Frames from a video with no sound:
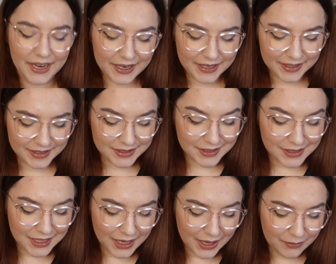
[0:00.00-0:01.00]
And
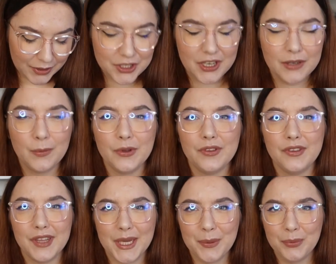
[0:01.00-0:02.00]
Fragile Heart was the
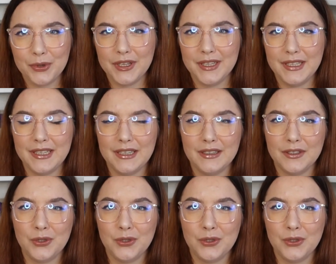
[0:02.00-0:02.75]
second book in the